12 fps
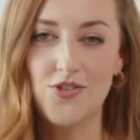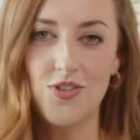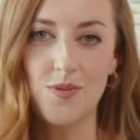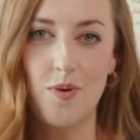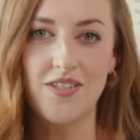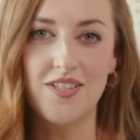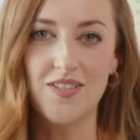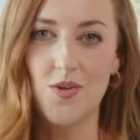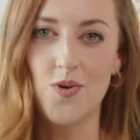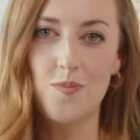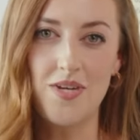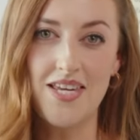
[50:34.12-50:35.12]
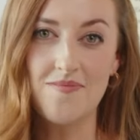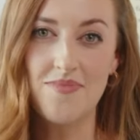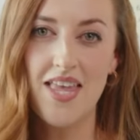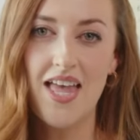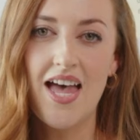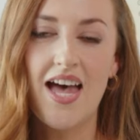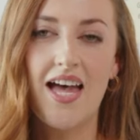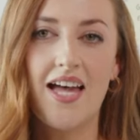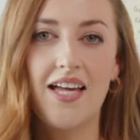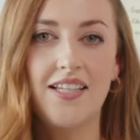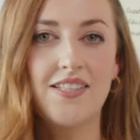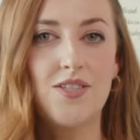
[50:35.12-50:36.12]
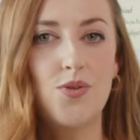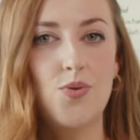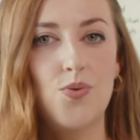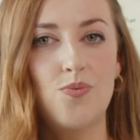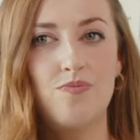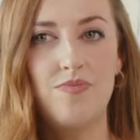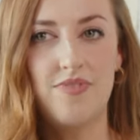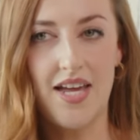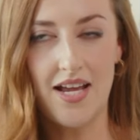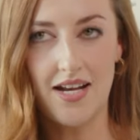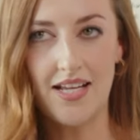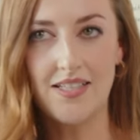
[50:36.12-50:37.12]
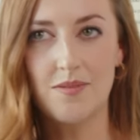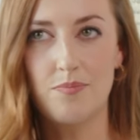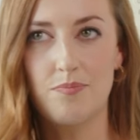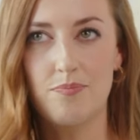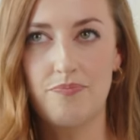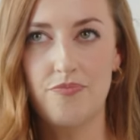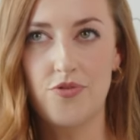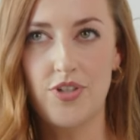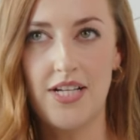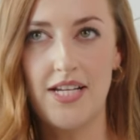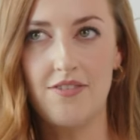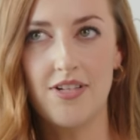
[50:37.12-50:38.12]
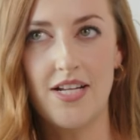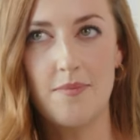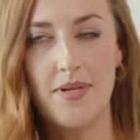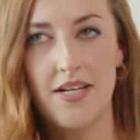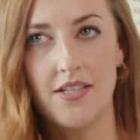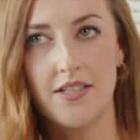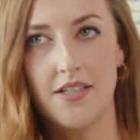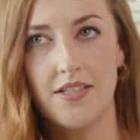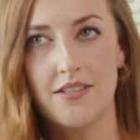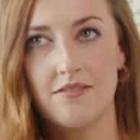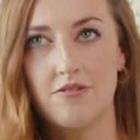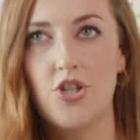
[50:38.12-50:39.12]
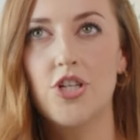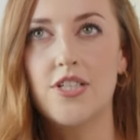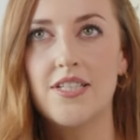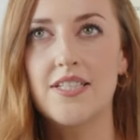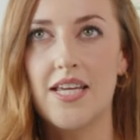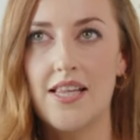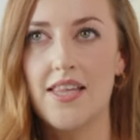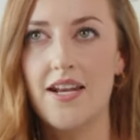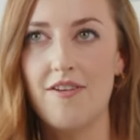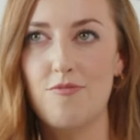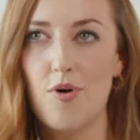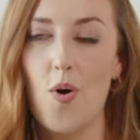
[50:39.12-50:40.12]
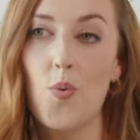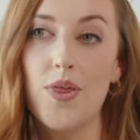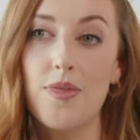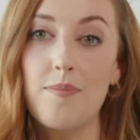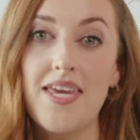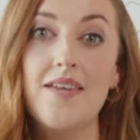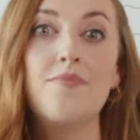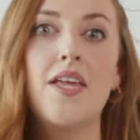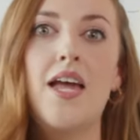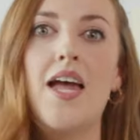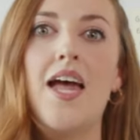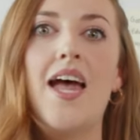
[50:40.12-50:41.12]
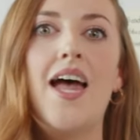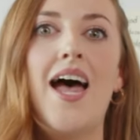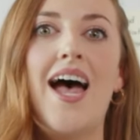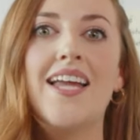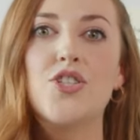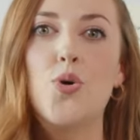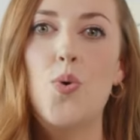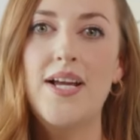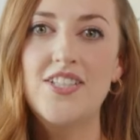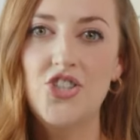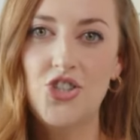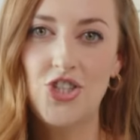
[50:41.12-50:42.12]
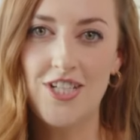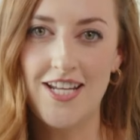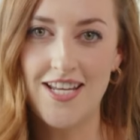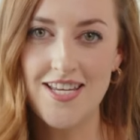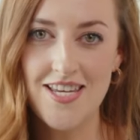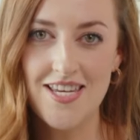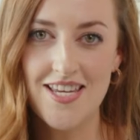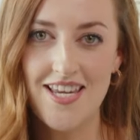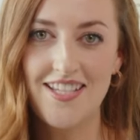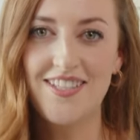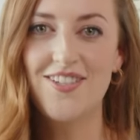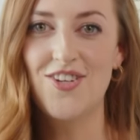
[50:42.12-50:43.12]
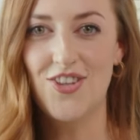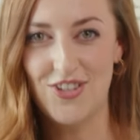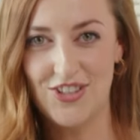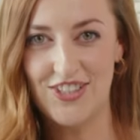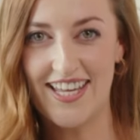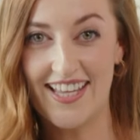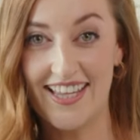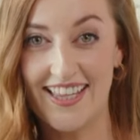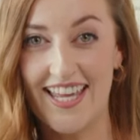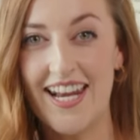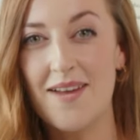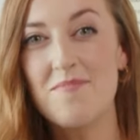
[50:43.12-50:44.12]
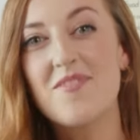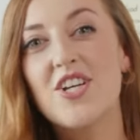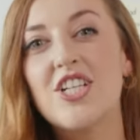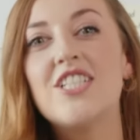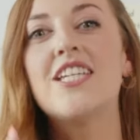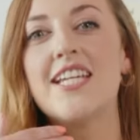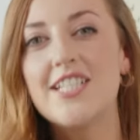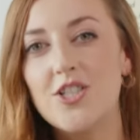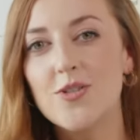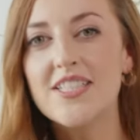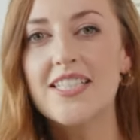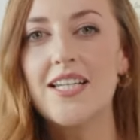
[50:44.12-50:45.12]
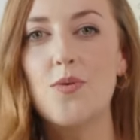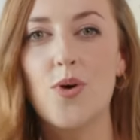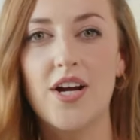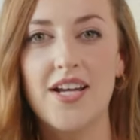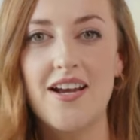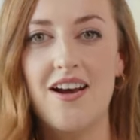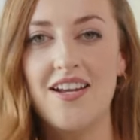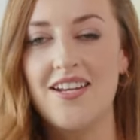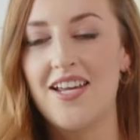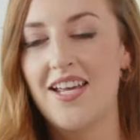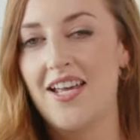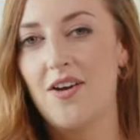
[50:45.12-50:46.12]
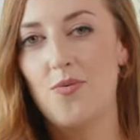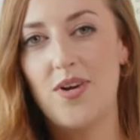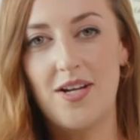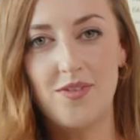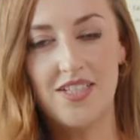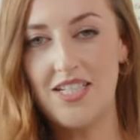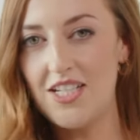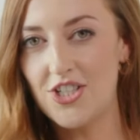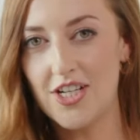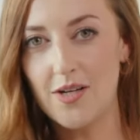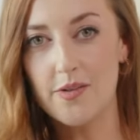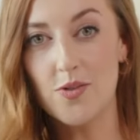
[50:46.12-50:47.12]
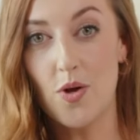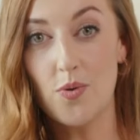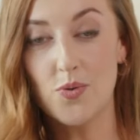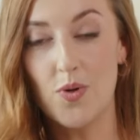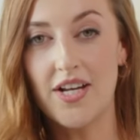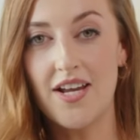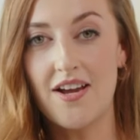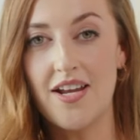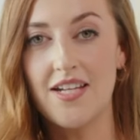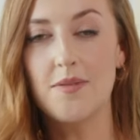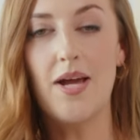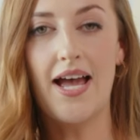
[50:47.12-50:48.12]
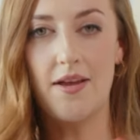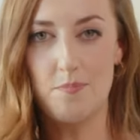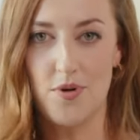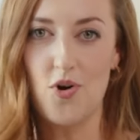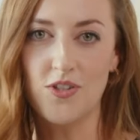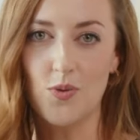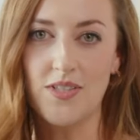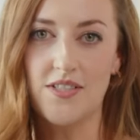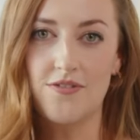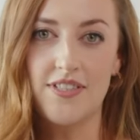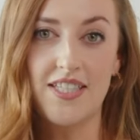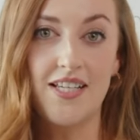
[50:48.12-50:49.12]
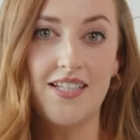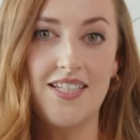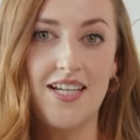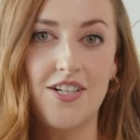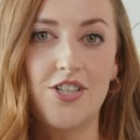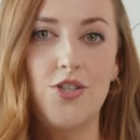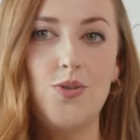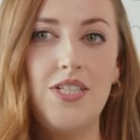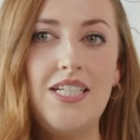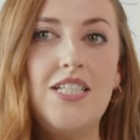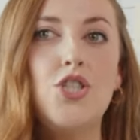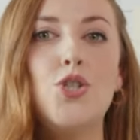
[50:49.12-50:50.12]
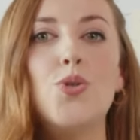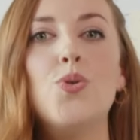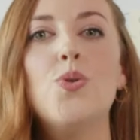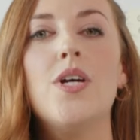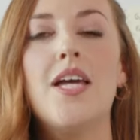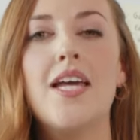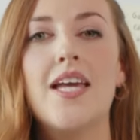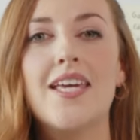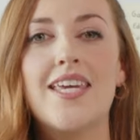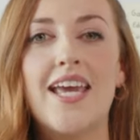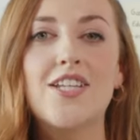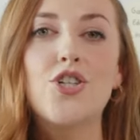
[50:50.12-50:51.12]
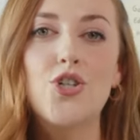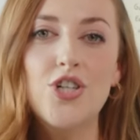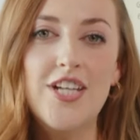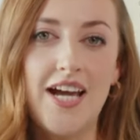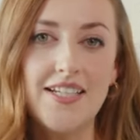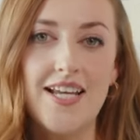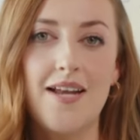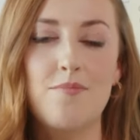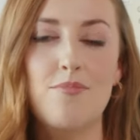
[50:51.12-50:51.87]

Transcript: response is going to be. So that has really been a good skill that I've brought with me. And questioning is another skill that I'm continuously working on. When I was a teacher, I was always working on it, but also as a facilitator, you need to get good at and